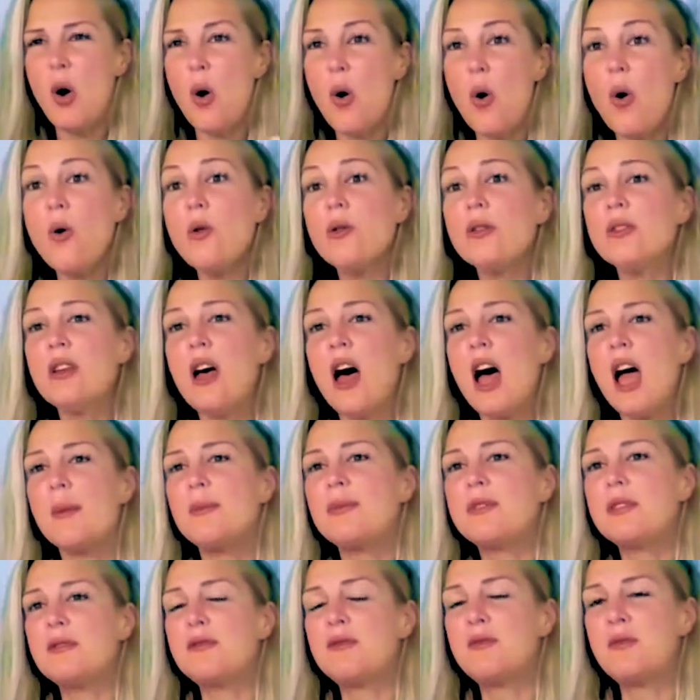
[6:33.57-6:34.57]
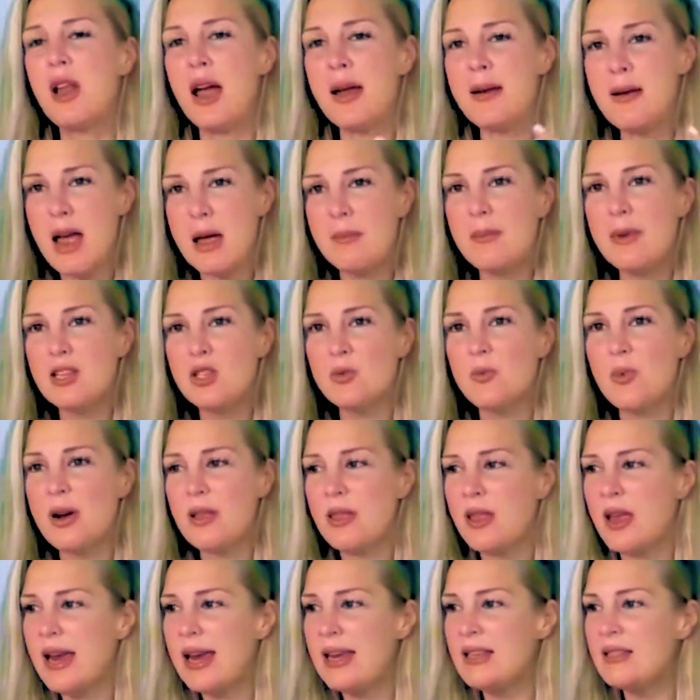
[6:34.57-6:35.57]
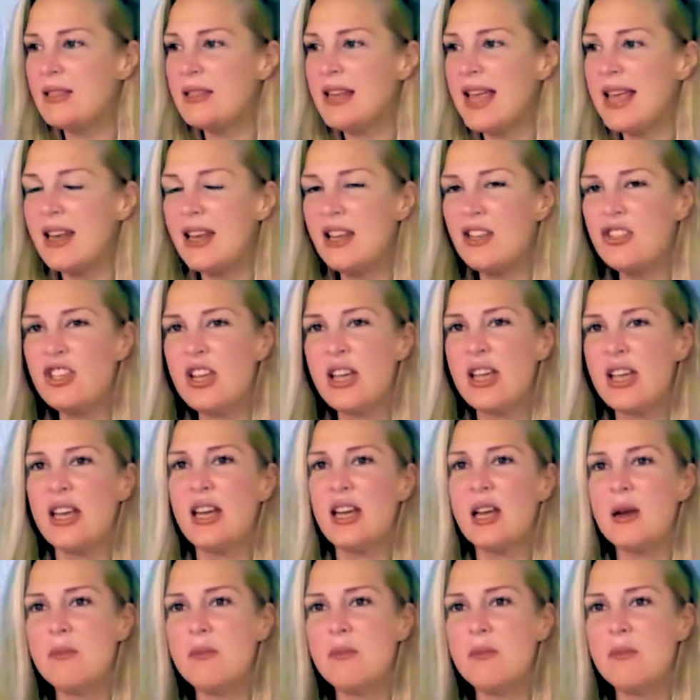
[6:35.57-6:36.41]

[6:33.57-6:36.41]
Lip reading: all types of dynamics where there is an energetic,